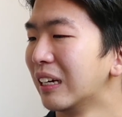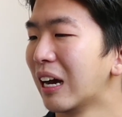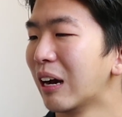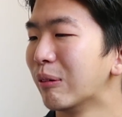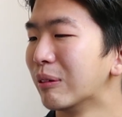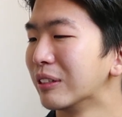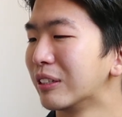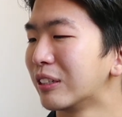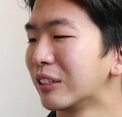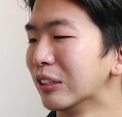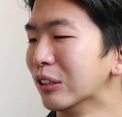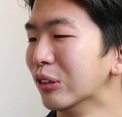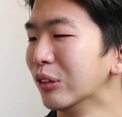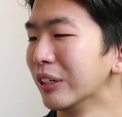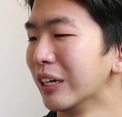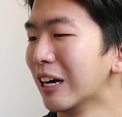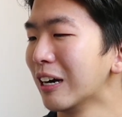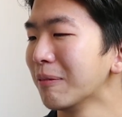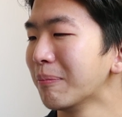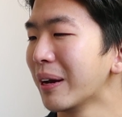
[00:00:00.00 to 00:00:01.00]
I was so
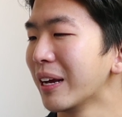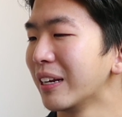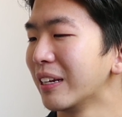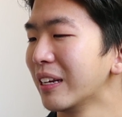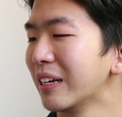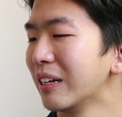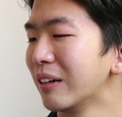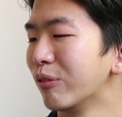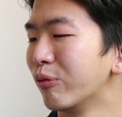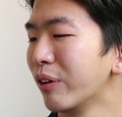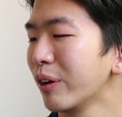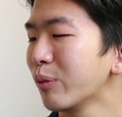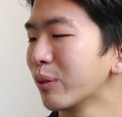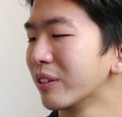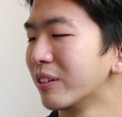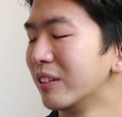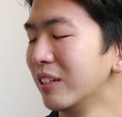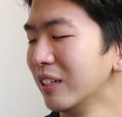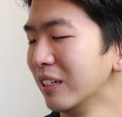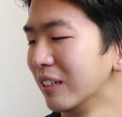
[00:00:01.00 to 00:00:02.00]
young back then. When
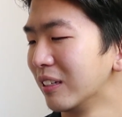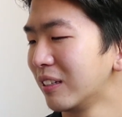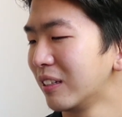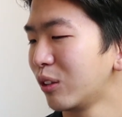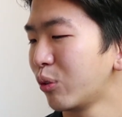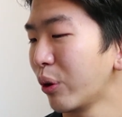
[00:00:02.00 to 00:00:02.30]
was this?